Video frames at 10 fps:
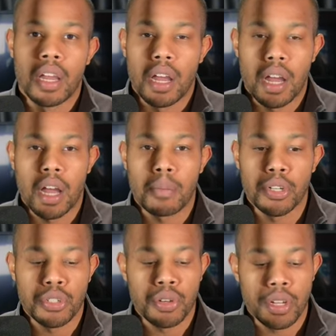Uh,
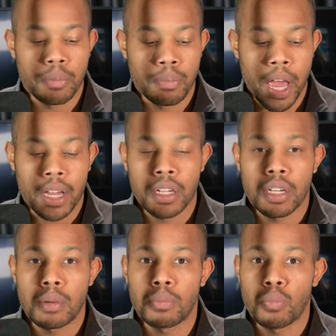but you can back
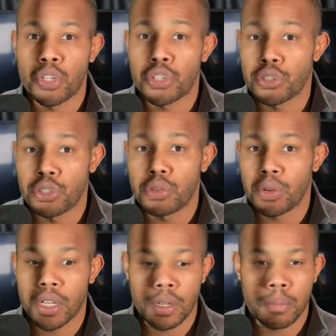up what you're
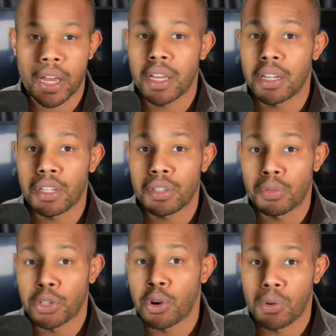doing by hitting the
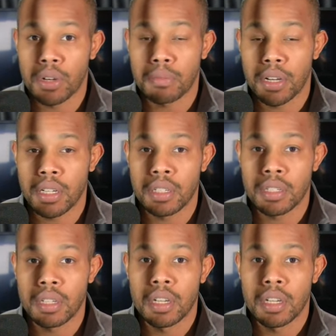record button